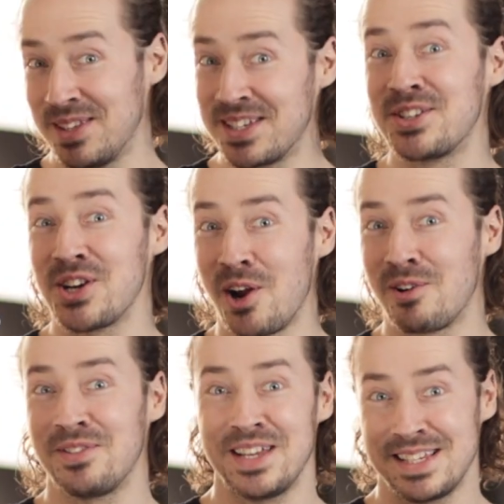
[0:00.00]
there's a jar
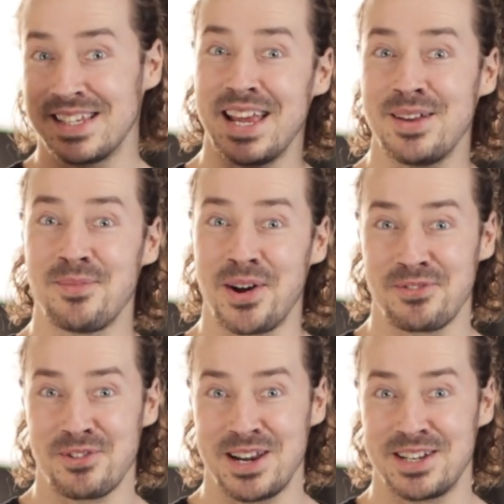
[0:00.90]
of this in my
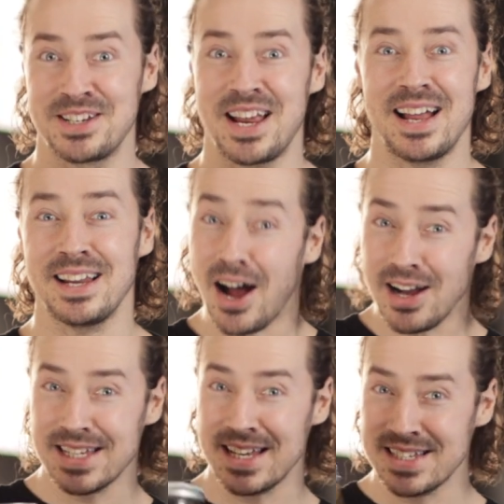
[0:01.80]
fridge, and I
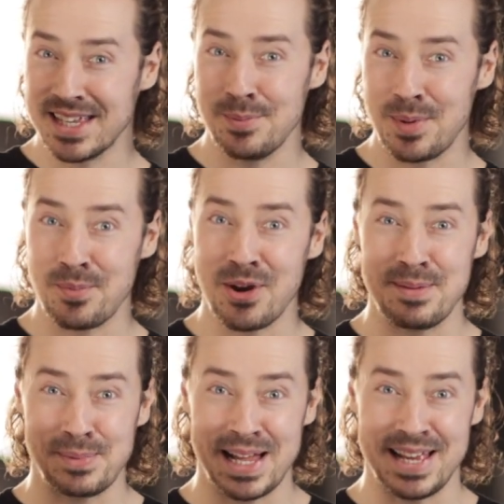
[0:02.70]
tend to keep it pretty
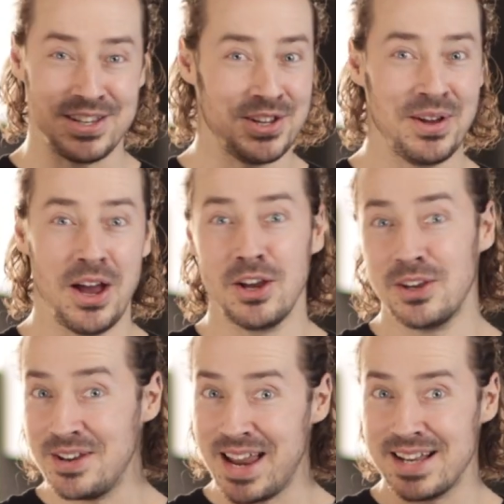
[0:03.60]
plain. You
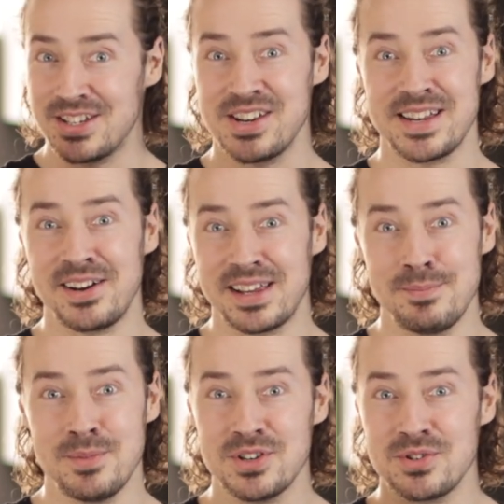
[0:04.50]
could add shiitake
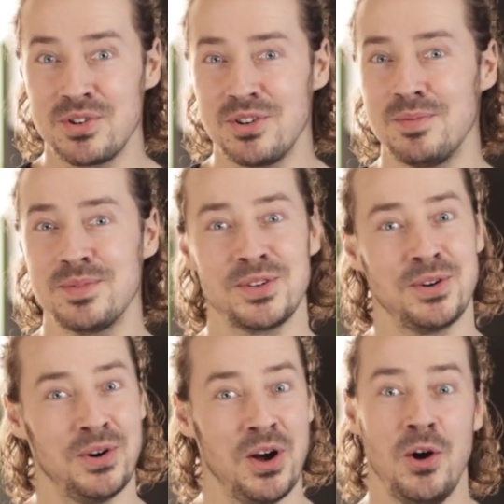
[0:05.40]
mushrooms
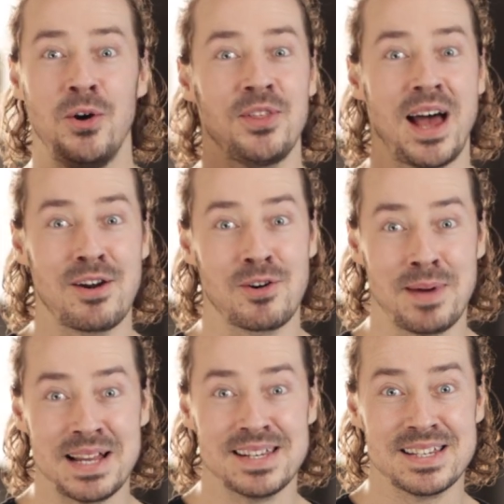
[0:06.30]
or other
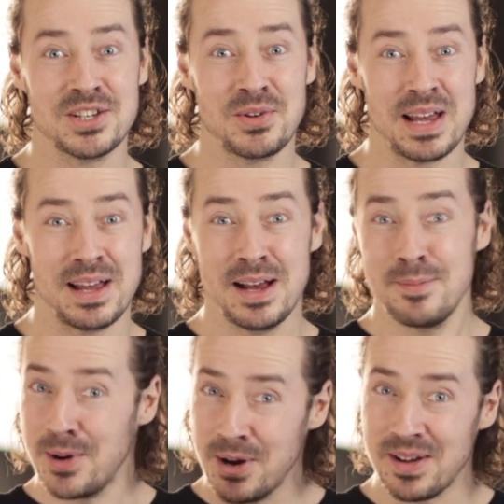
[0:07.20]
aromatics to it,
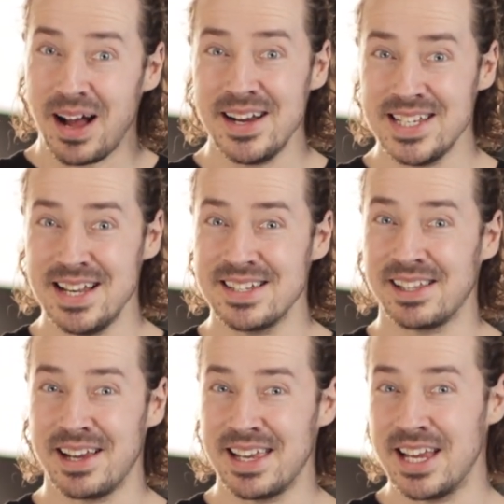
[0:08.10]
but I tend to
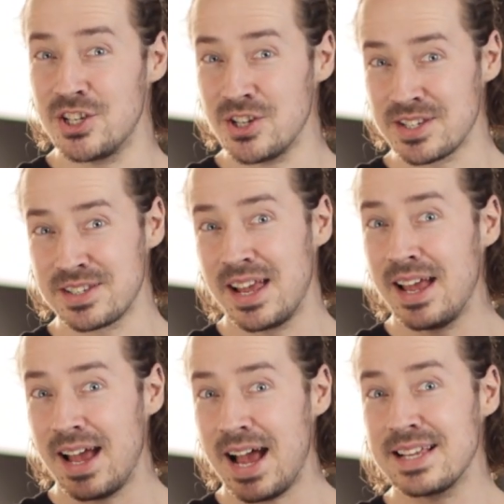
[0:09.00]
like it just
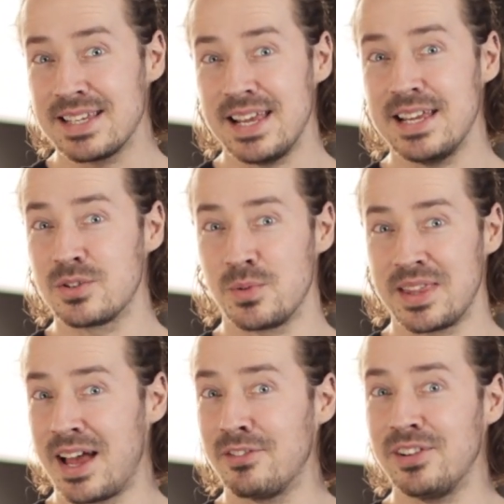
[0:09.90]
as it is with
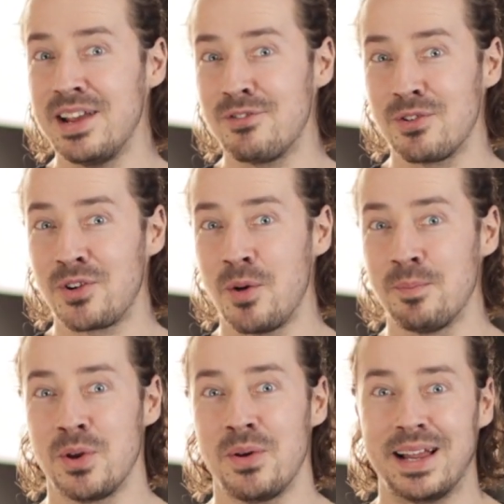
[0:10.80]
that flavour of
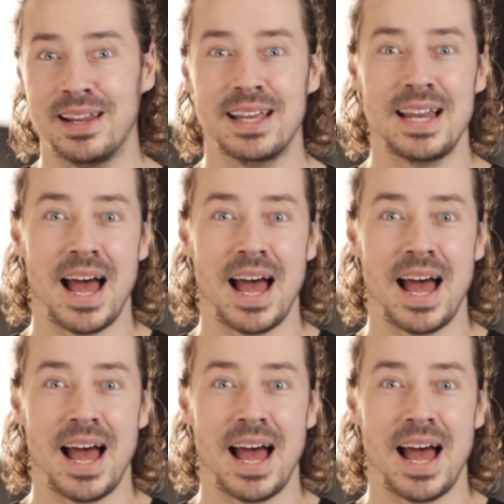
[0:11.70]
kombu, and I can